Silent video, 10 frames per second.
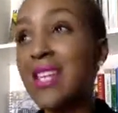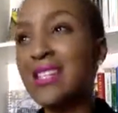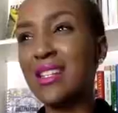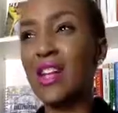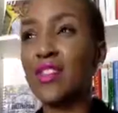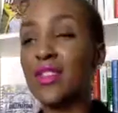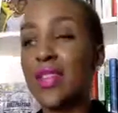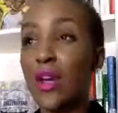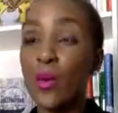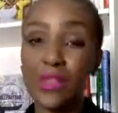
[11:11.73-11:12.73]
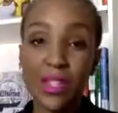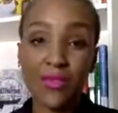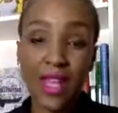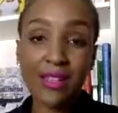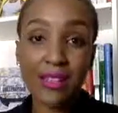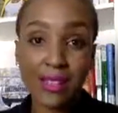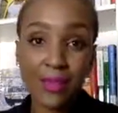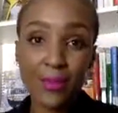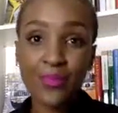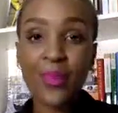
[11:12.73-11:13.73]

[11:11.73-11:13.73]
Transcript: That's another thing with events.